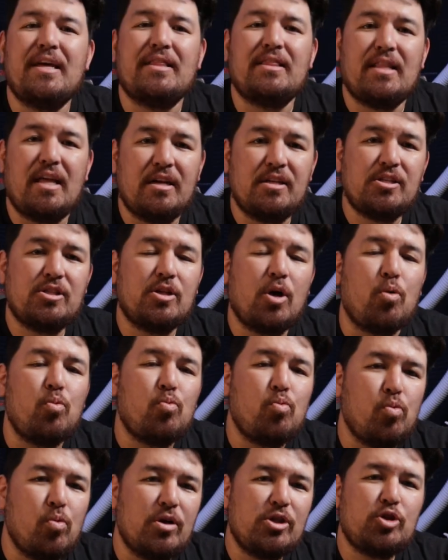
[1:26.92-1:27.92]
that let us know
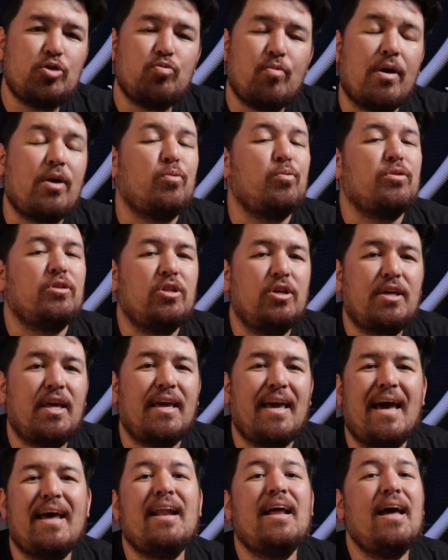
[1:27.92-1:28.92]
which runner we're
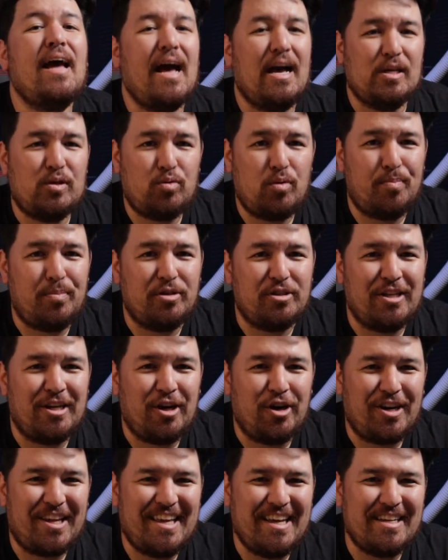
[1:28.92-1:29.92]
looking at as we're building
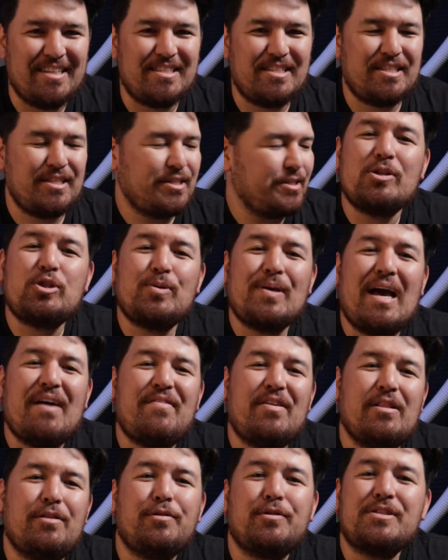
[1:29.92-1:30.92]
our kits. Once we have
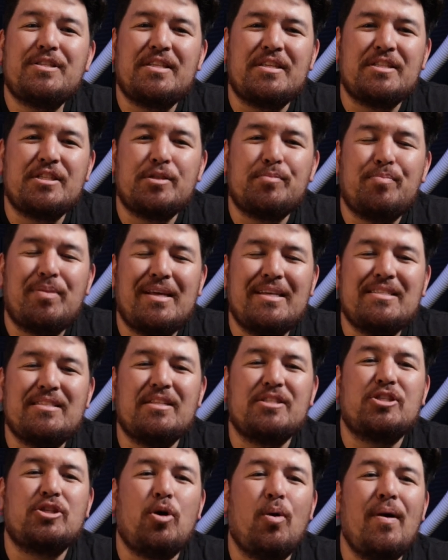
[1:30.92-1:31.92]
all of those things in place,
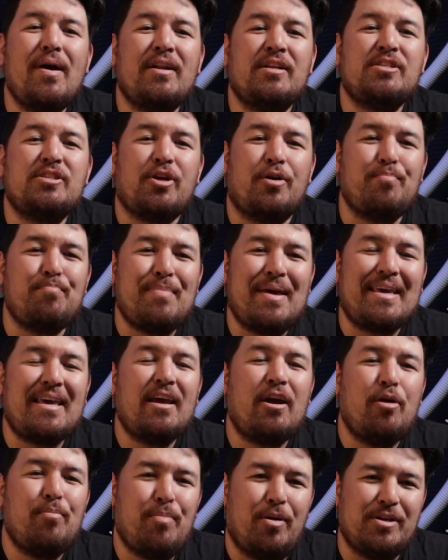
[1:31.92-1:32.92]
let's go ahead and start
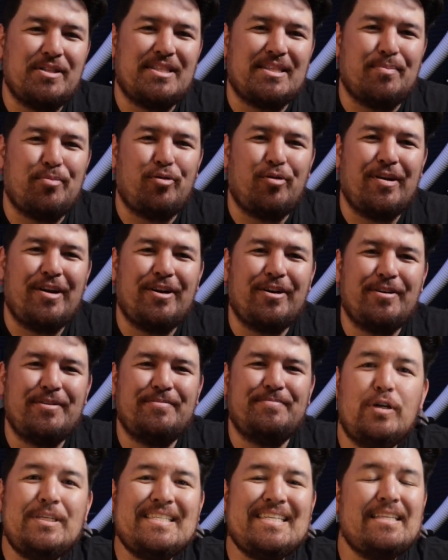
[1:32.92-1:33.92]
making our part separator.
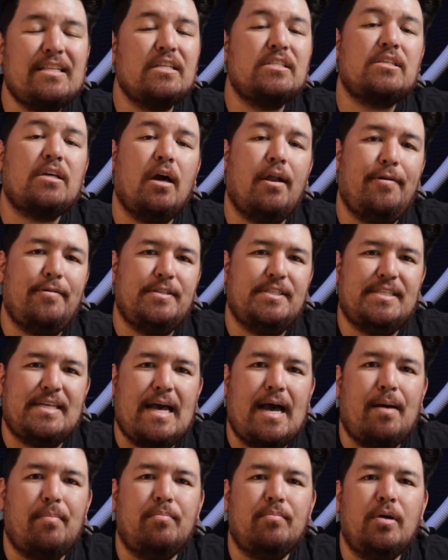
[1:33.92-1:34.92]
First, let's cut our
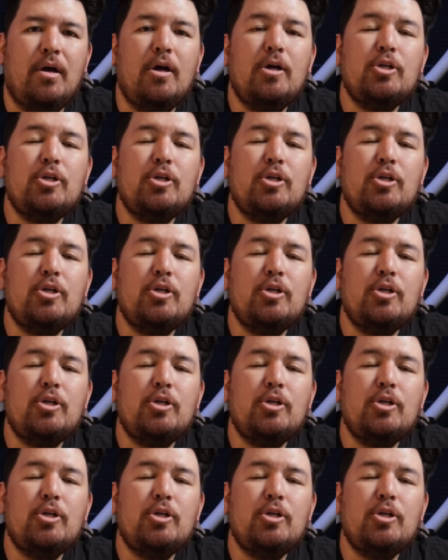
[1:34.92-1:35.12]
tab.